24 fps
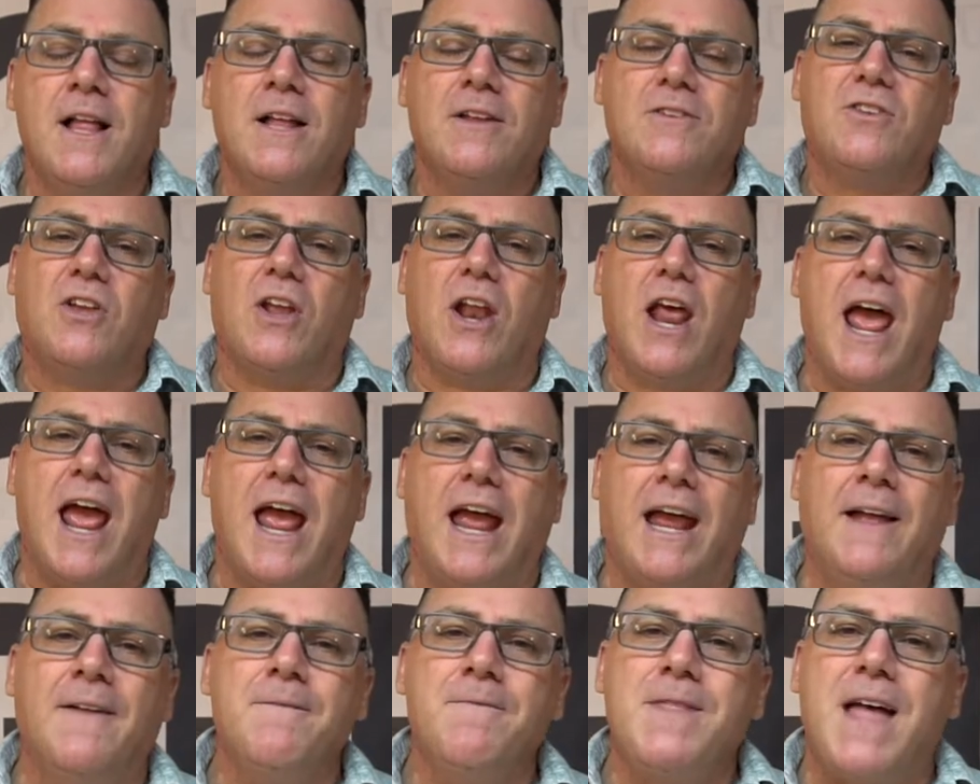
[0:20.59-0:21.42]

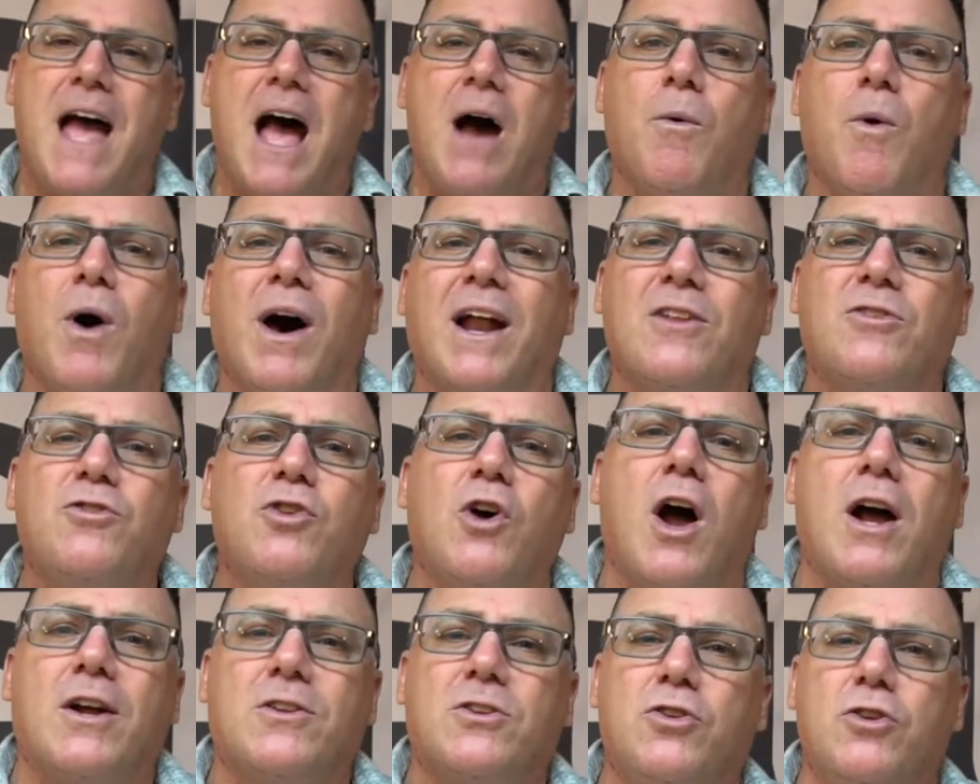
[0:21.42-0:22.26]
Today, I want to
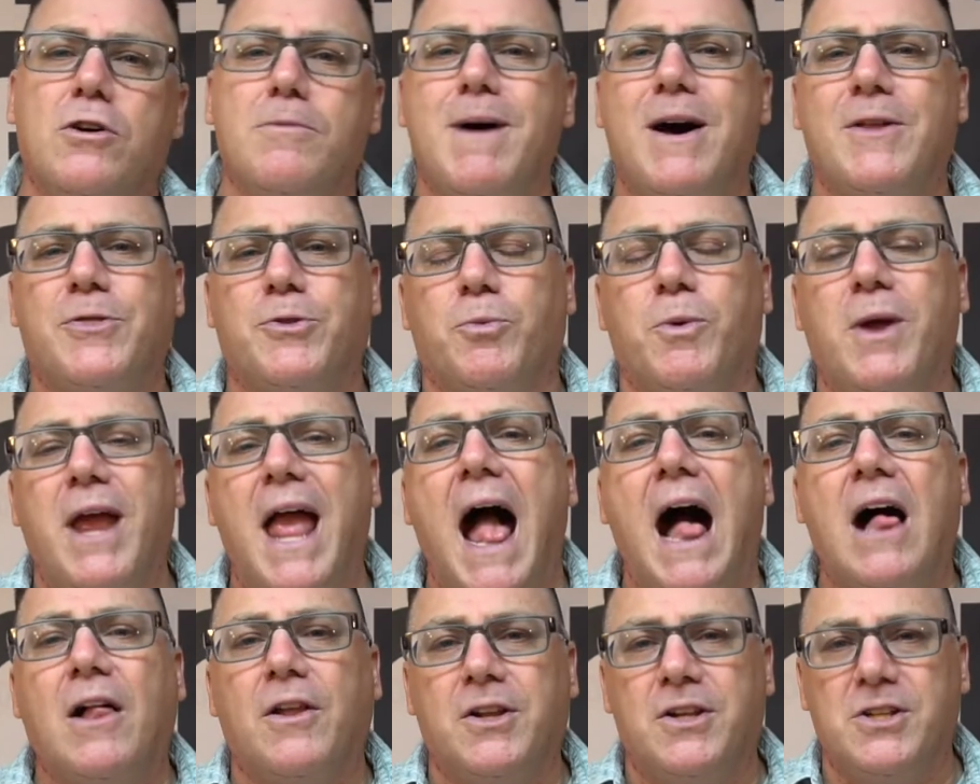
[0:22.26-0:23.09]
talk to you about the
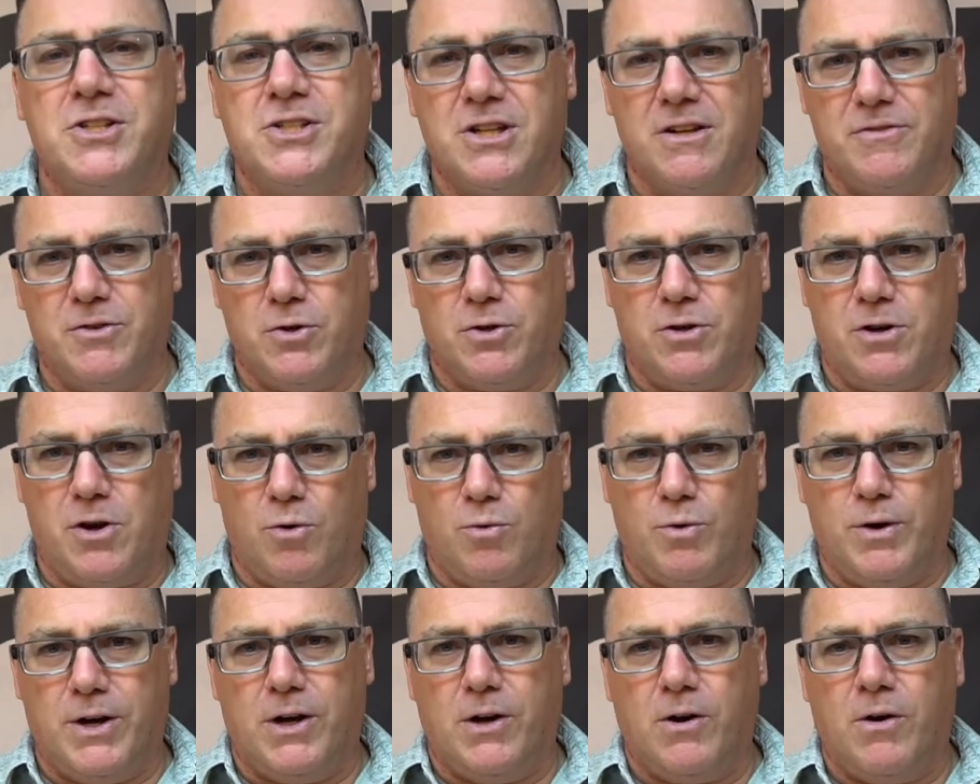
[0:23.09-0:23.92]
realities of your
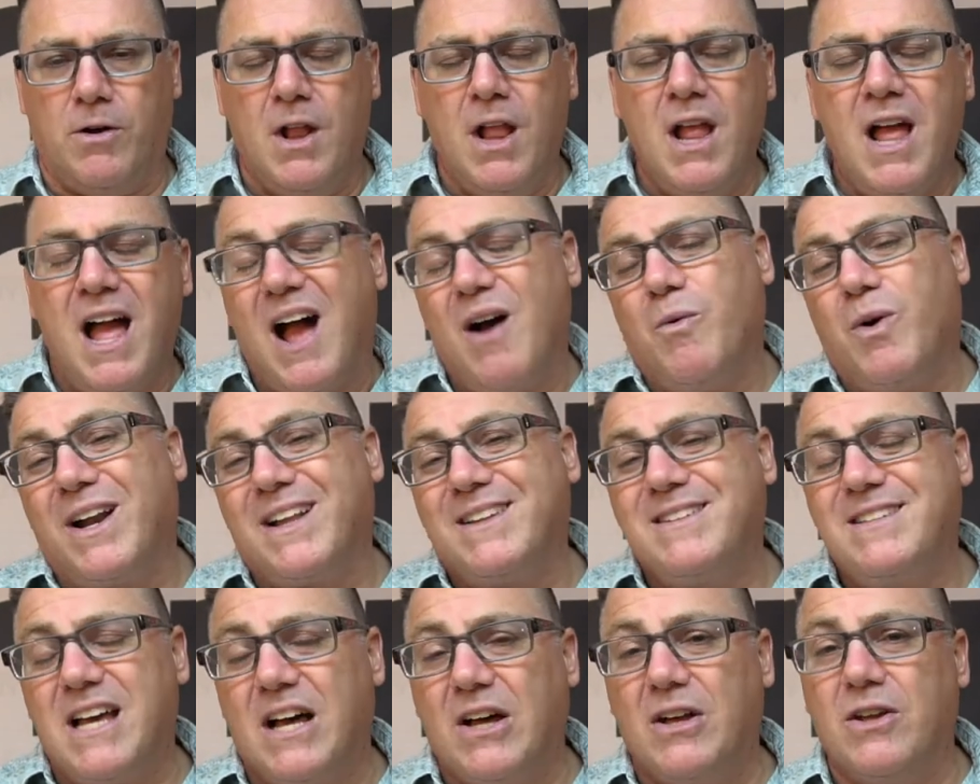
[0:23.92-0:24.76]
career. I want to
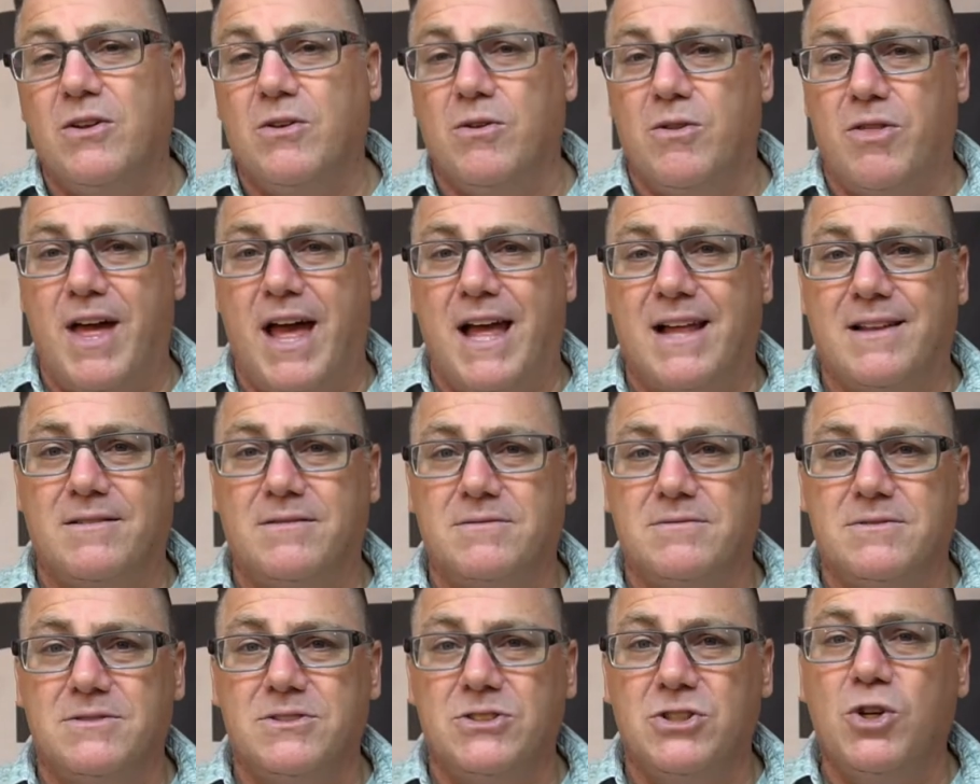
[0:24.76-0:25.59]
tell you that
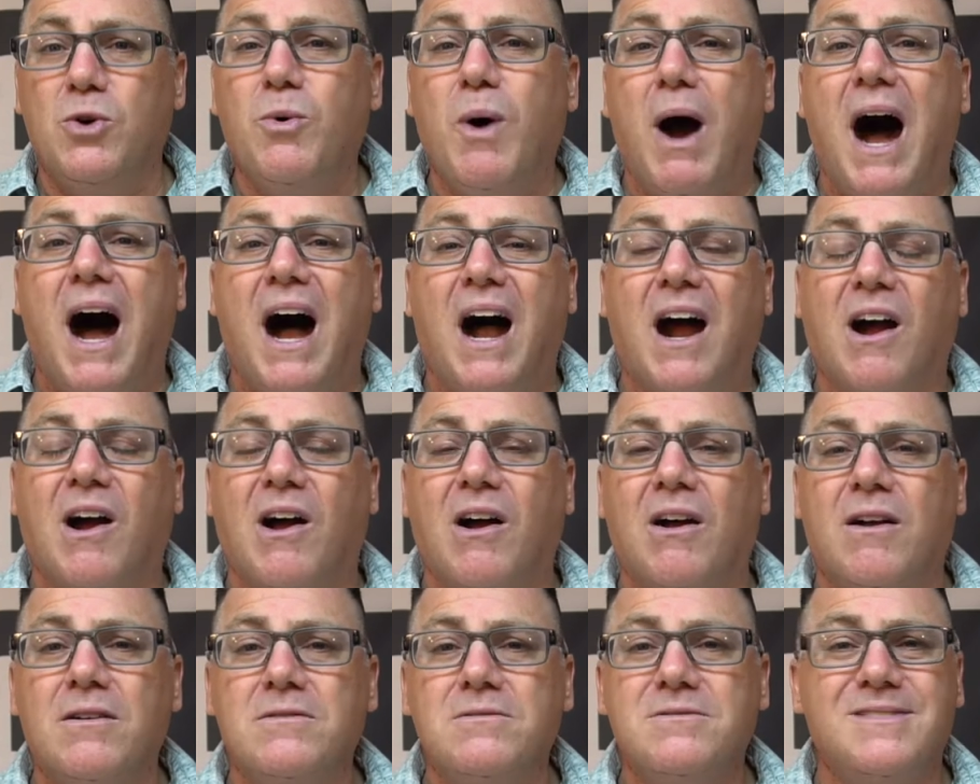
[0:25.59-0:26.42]
you
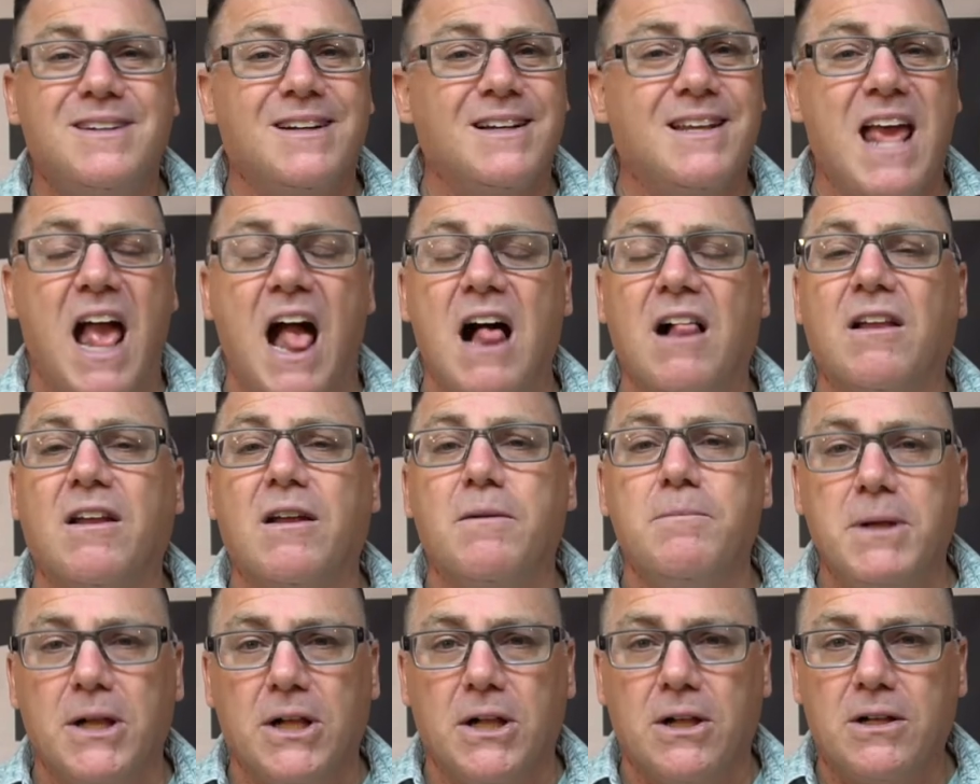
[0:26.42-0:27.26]
are a gallon of
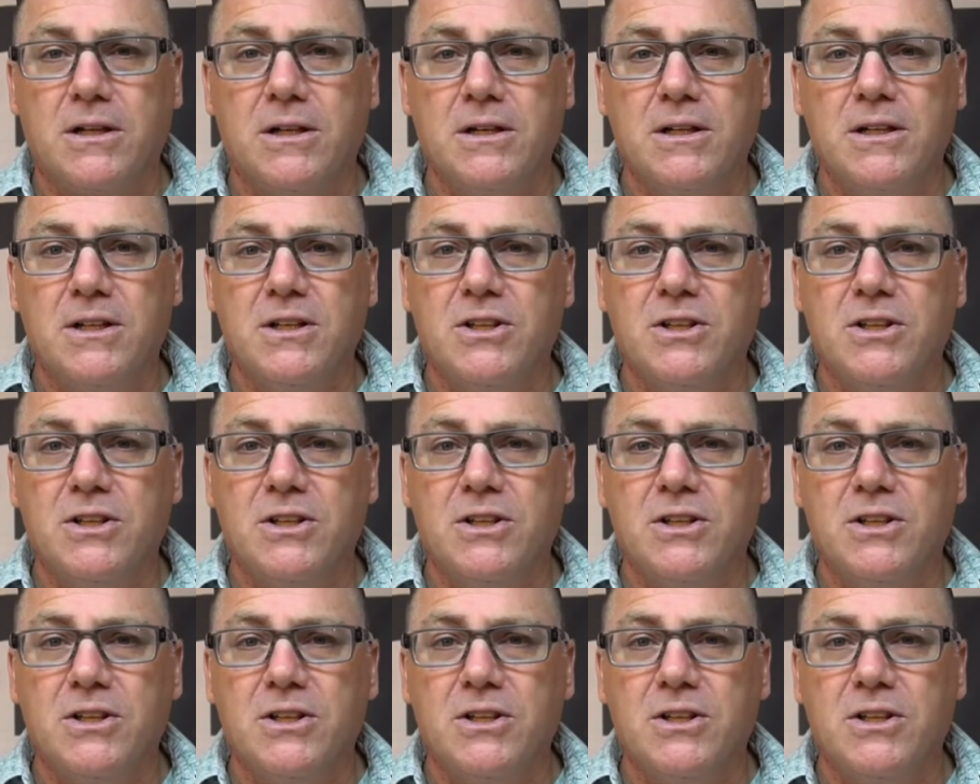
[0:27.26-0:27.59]
milk.